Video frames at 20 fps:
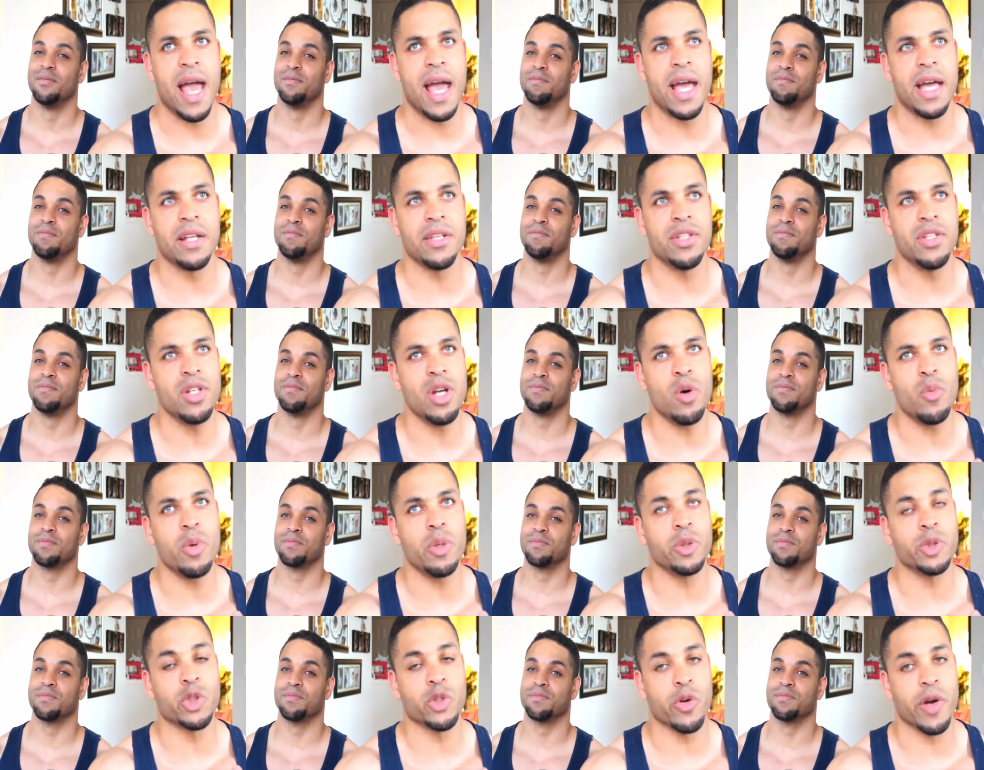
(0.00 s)
Speaker 1: And you know
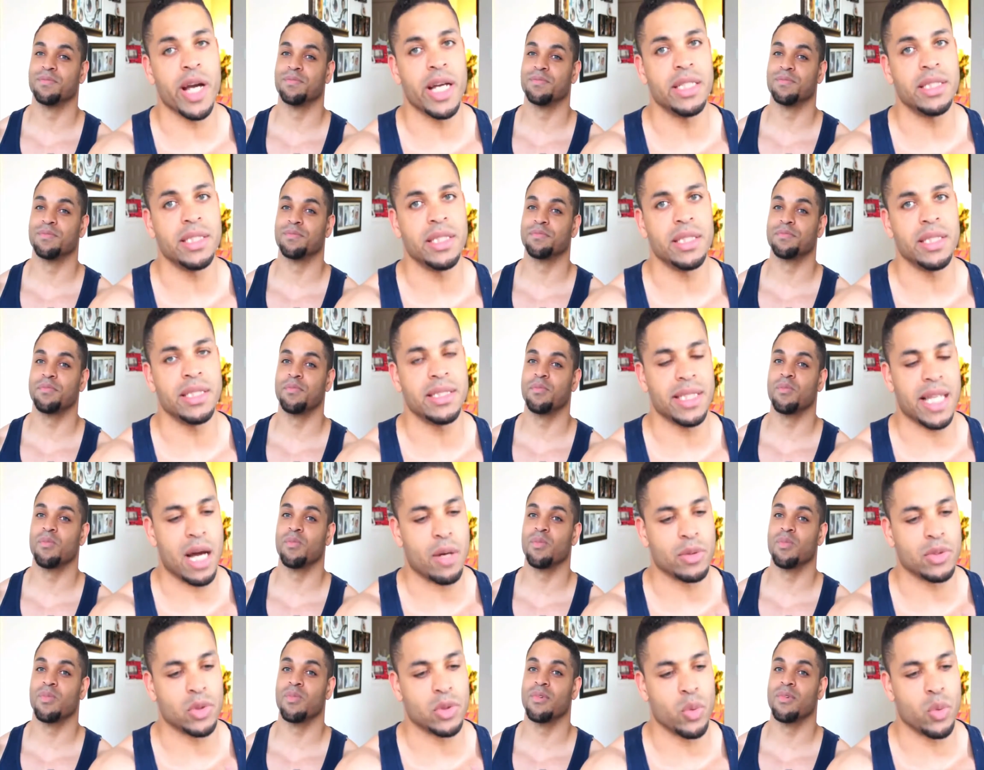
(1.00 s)
what was crazy? This
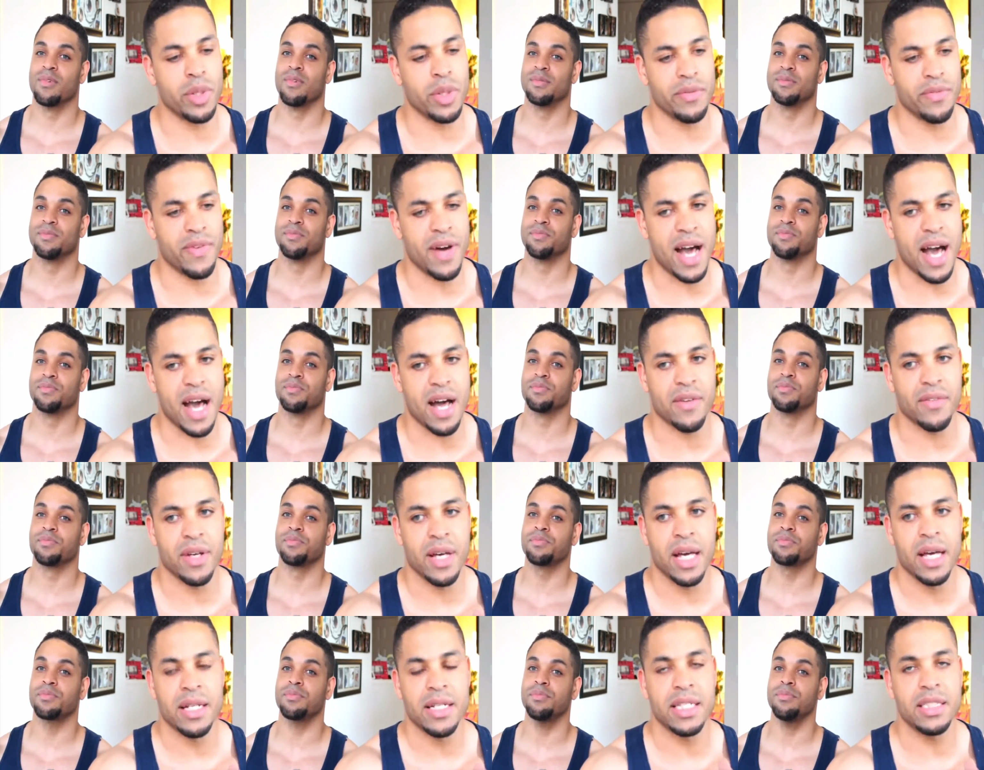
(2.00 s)
guy was
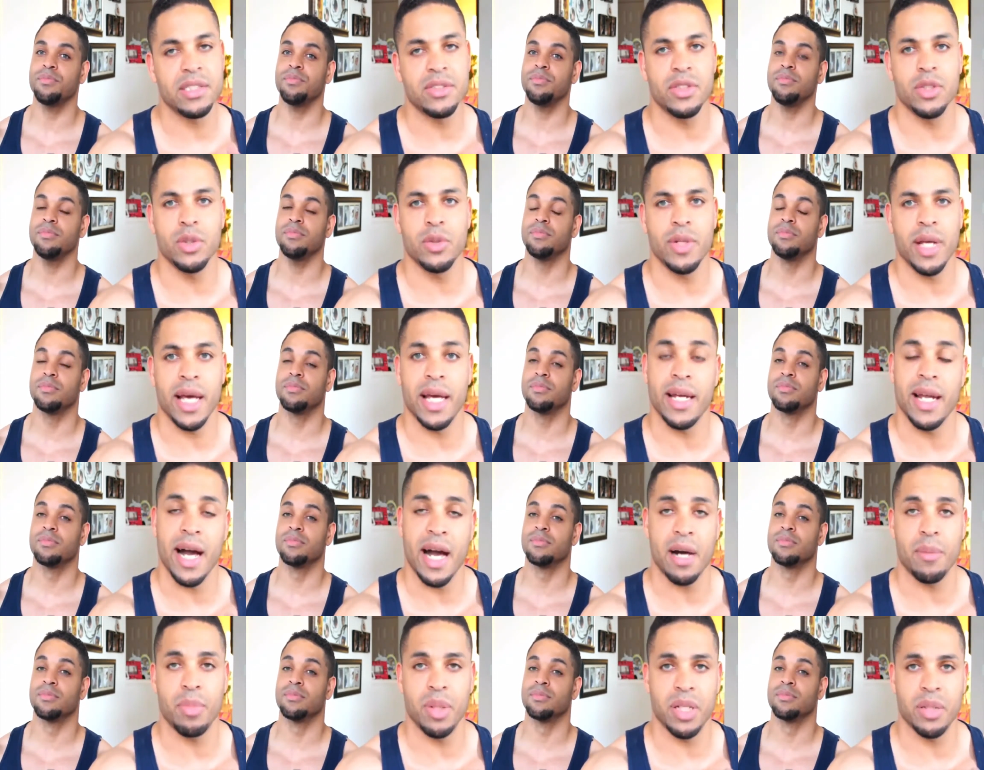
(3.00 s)
twenty-five. This dude had
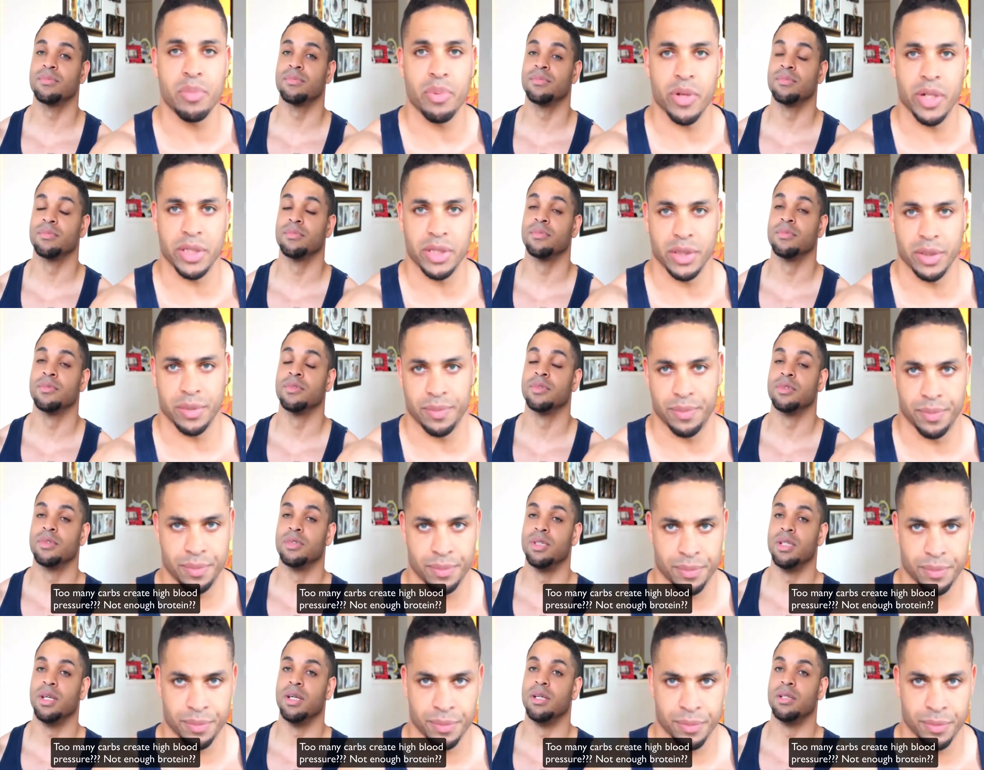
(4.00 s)
high blood pressure.
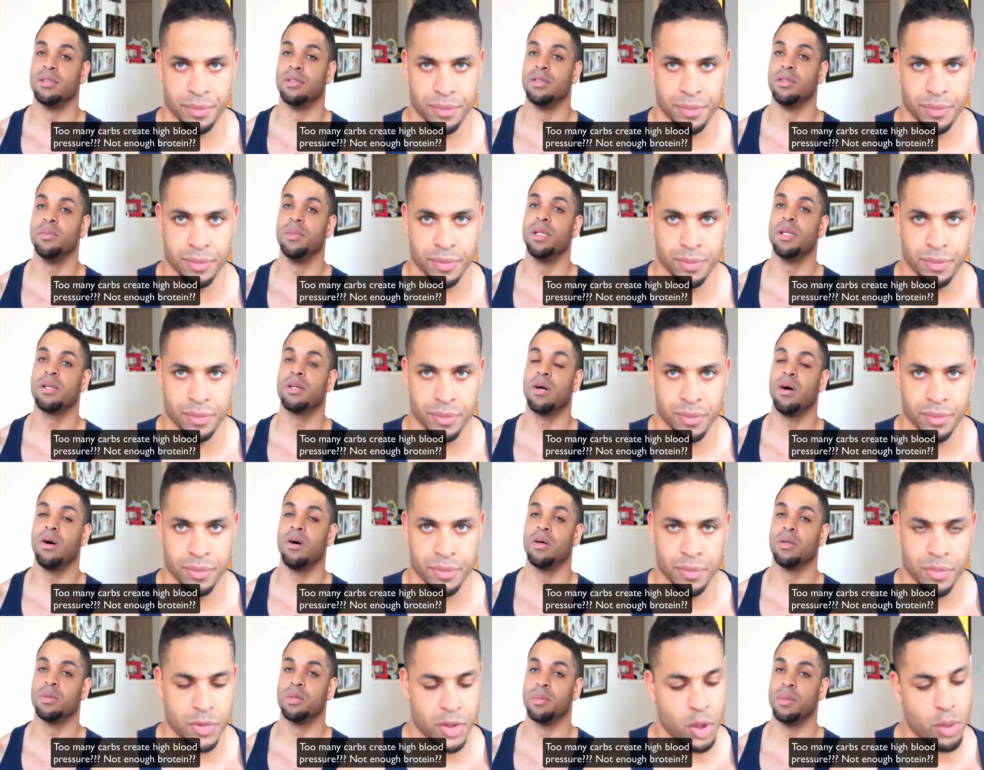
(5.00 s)
Yeah, too many
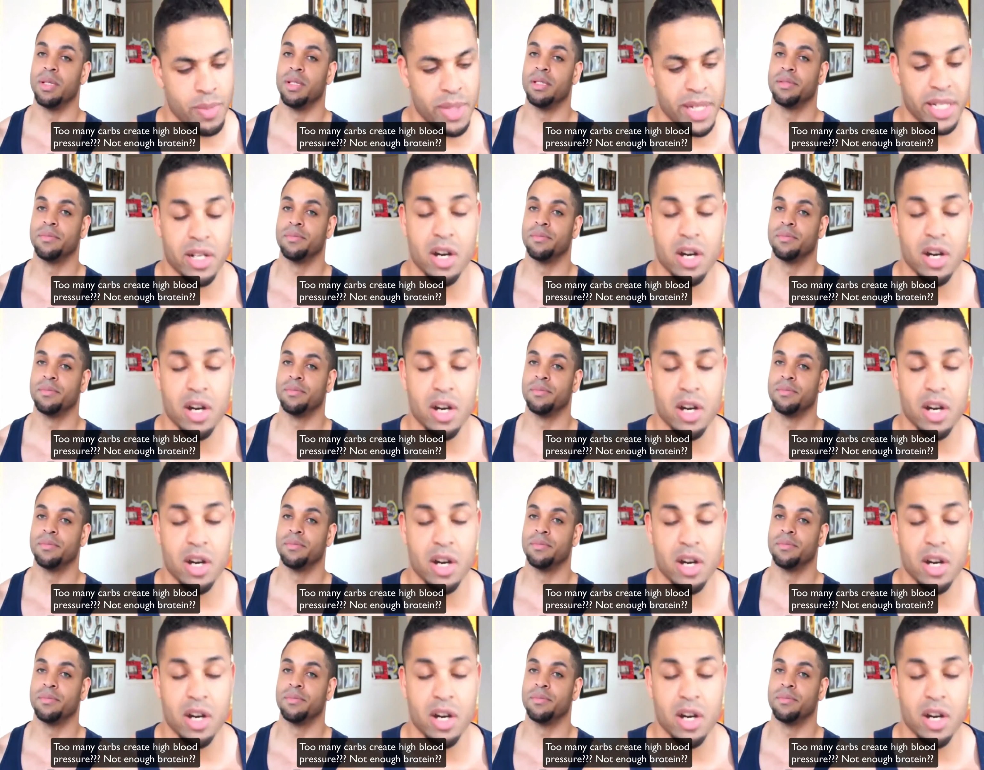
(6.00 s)
carbs. Too